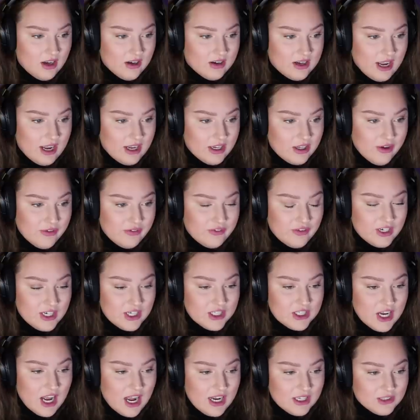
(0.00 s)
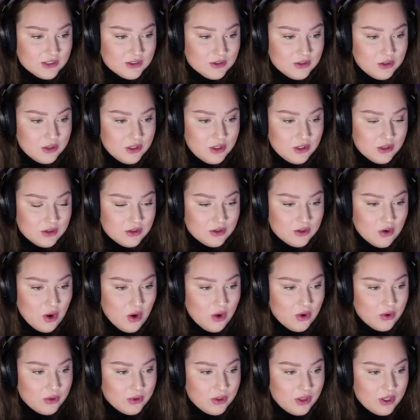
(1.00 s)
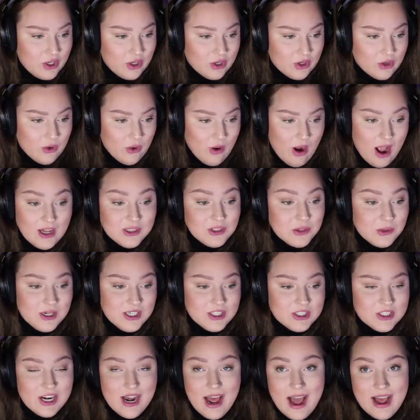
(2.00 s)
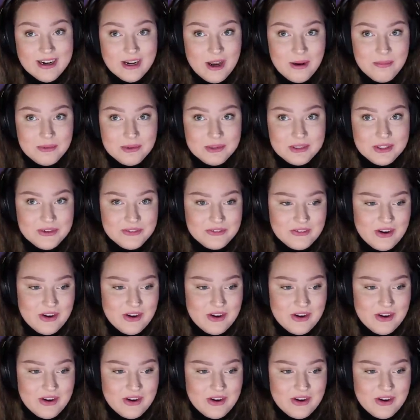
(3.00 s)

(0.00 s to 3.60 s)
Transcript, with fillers: Okay, you finish high school, you throw your graduation hat up with your